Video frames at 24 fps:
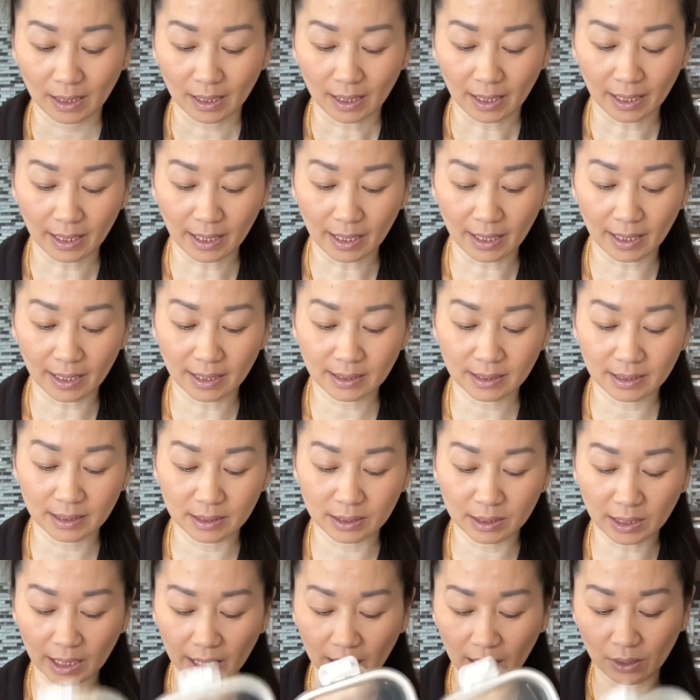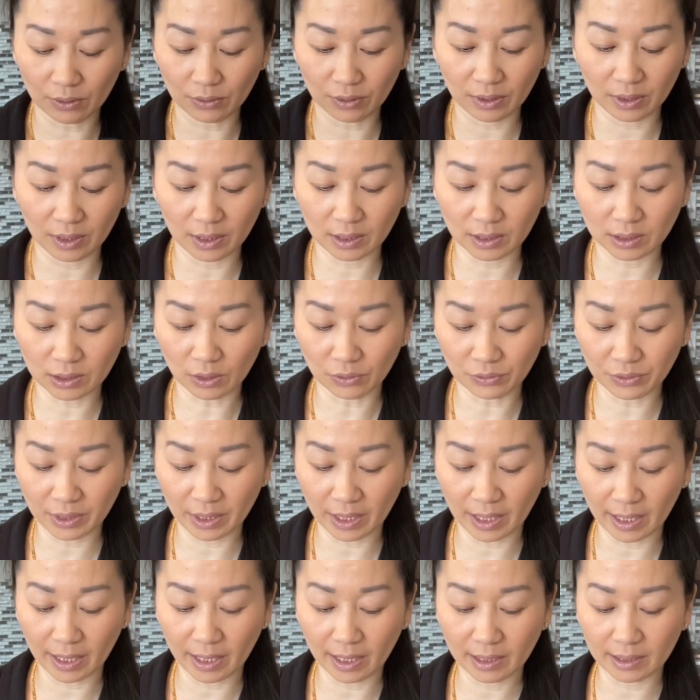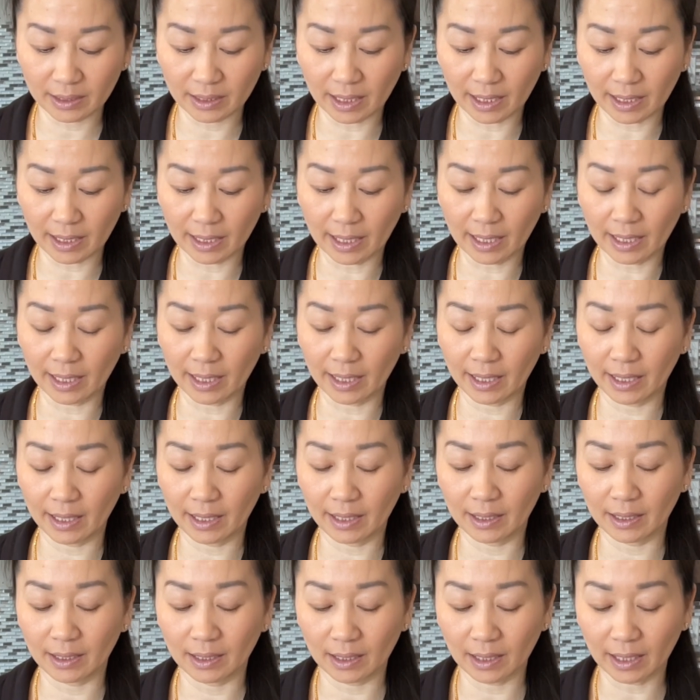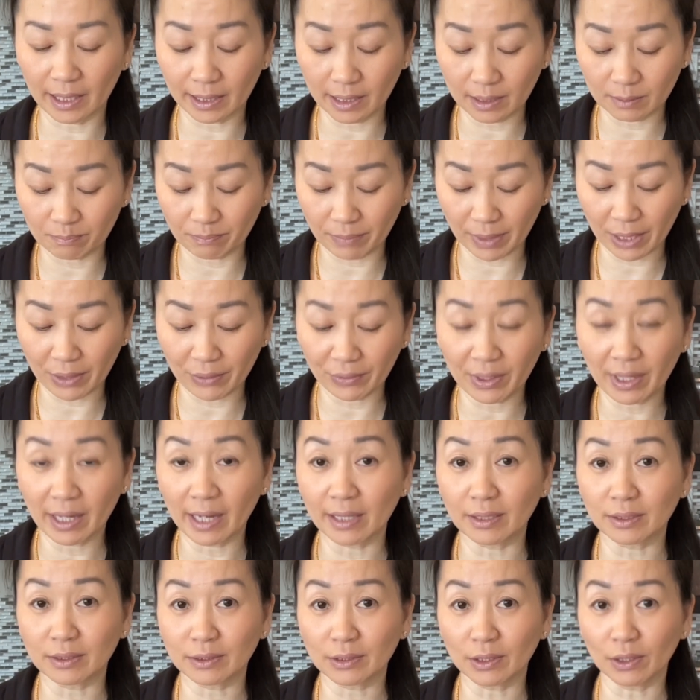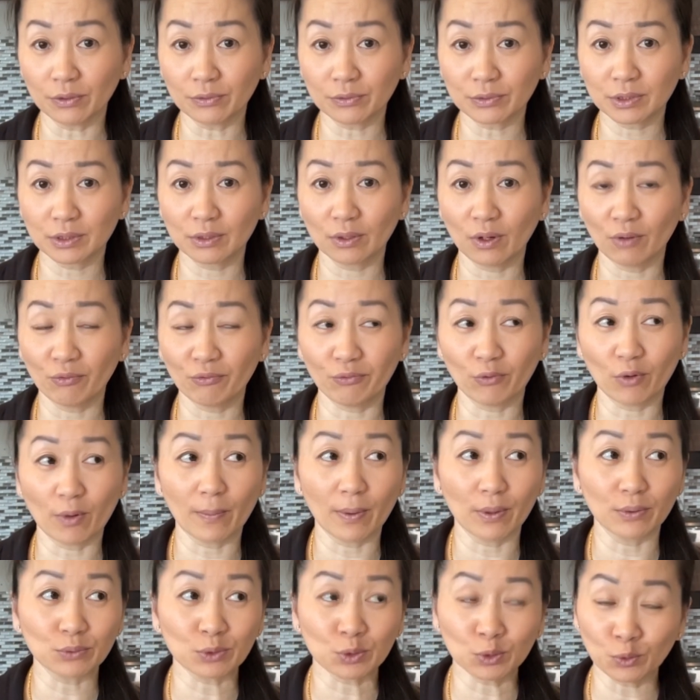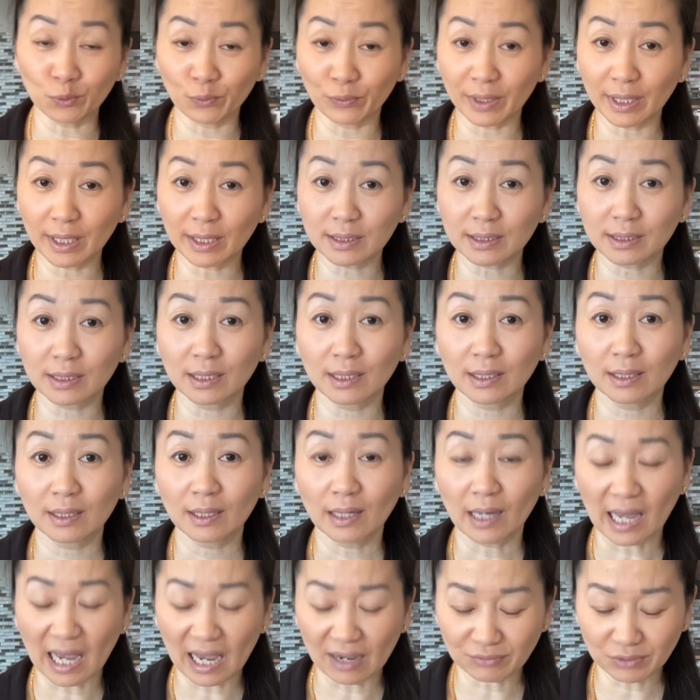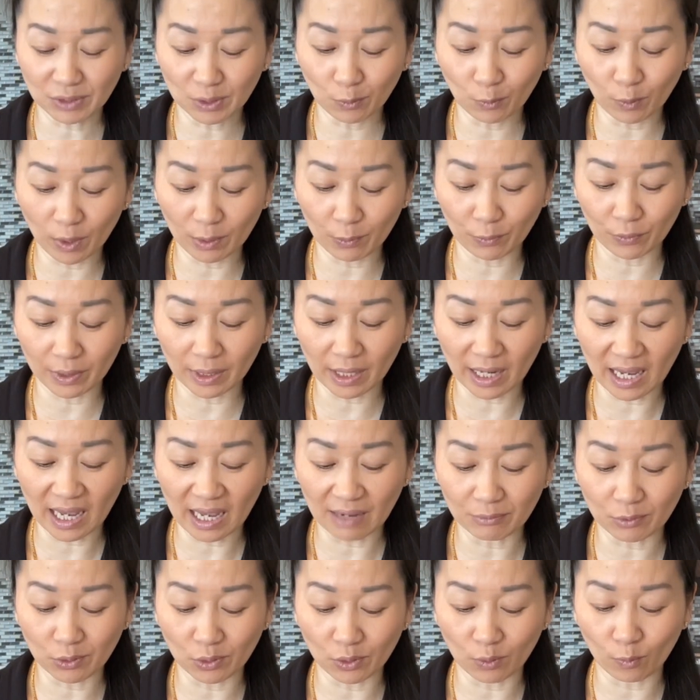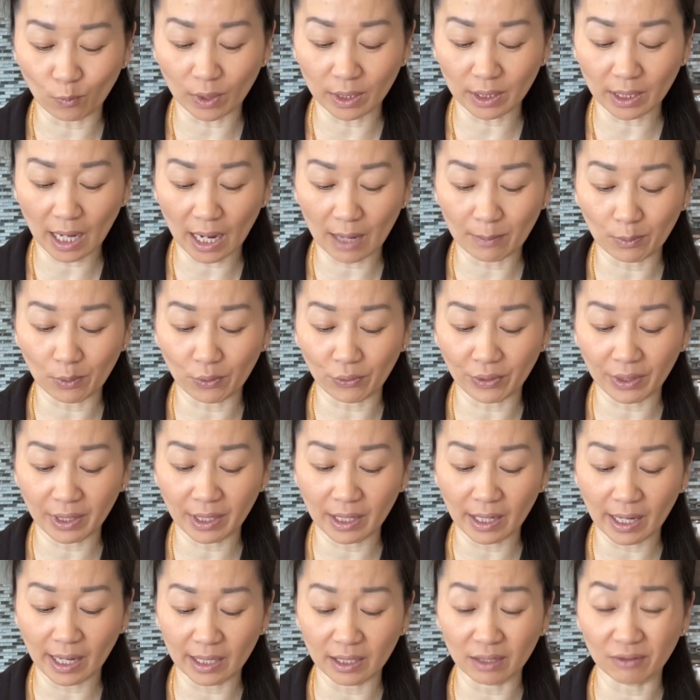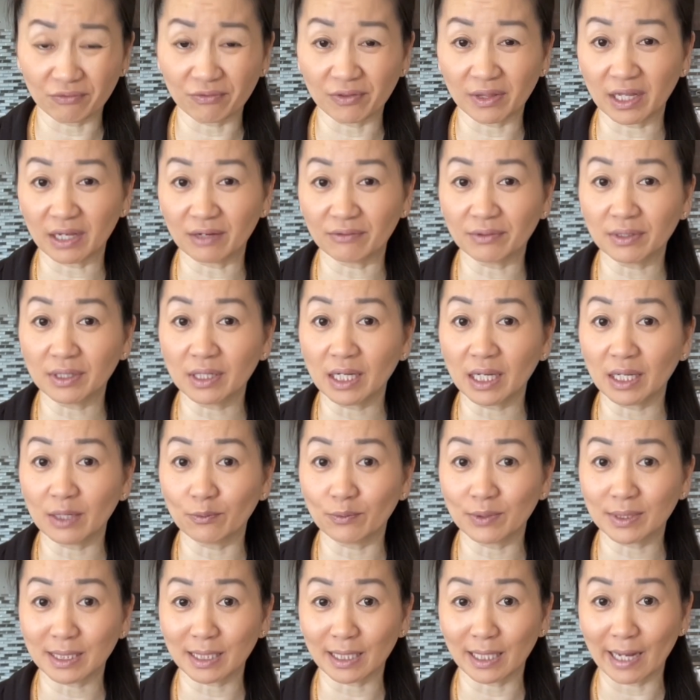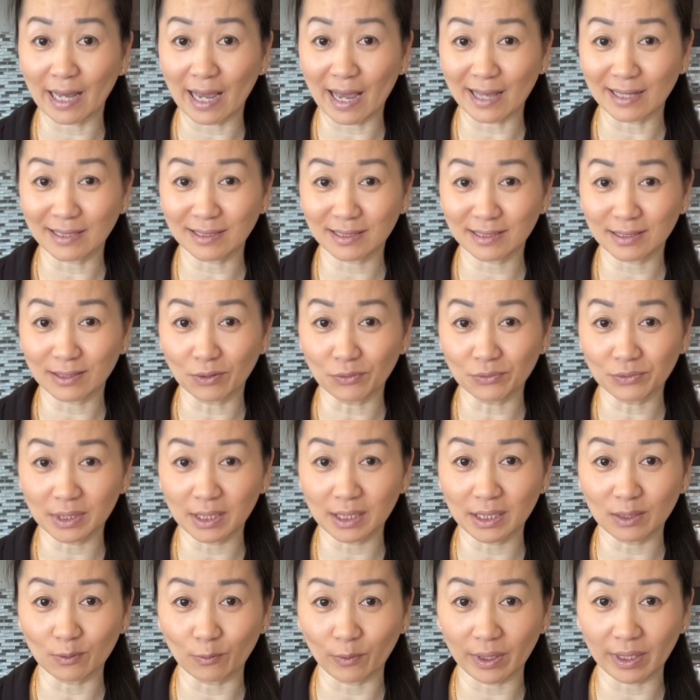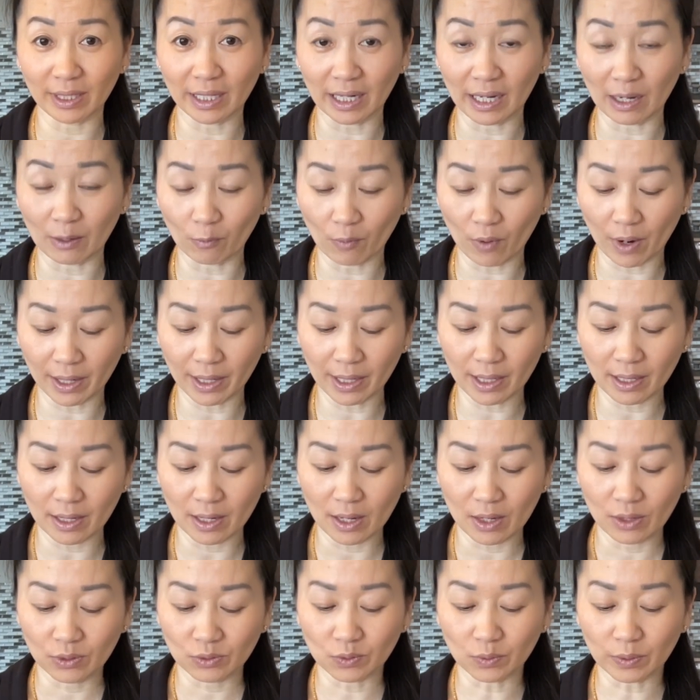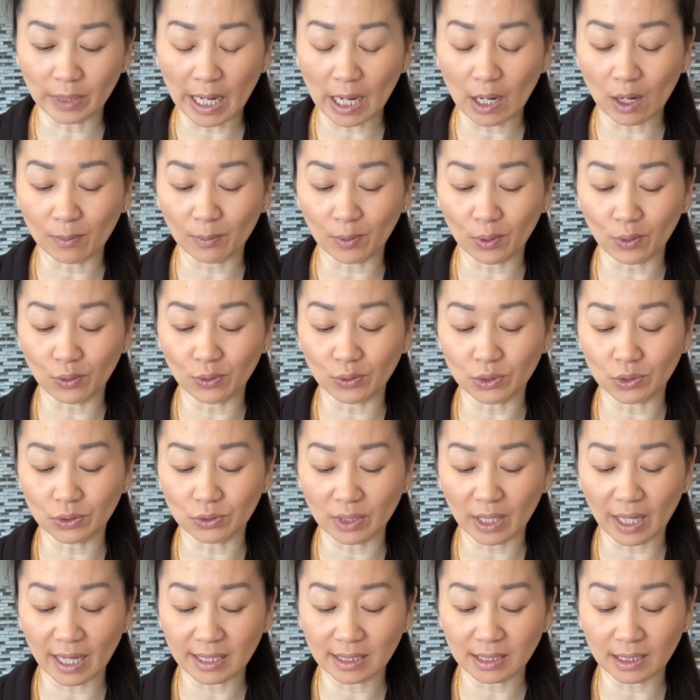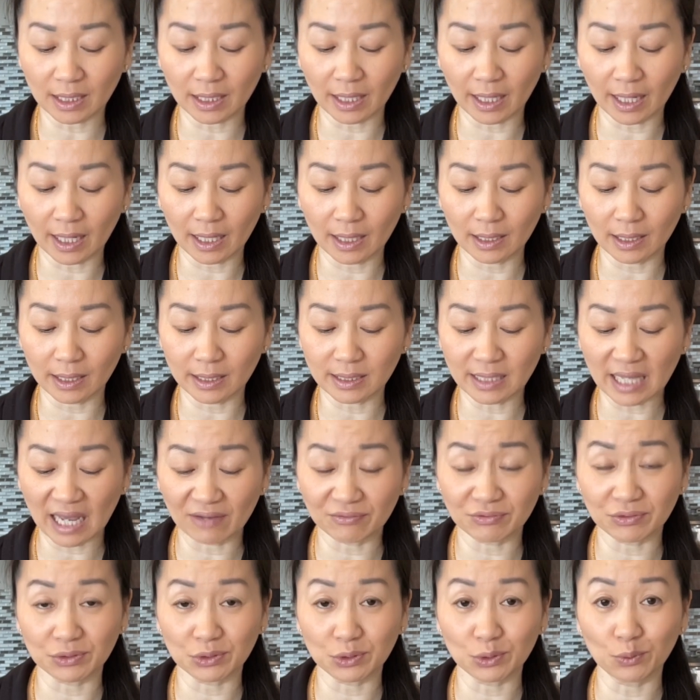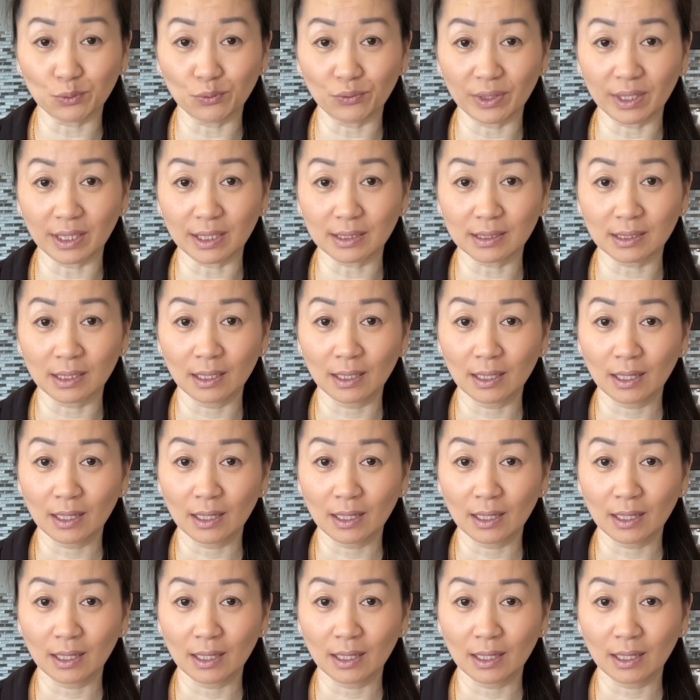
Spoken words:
Hi guys, check out the salty egg that I let it bury in salt for about 2 weeks. After 1 week, I have cooked 1 time already, and the flavor, it wasn't as salty the way that I want it. So now I'm going to test it again, this after 2 weeks.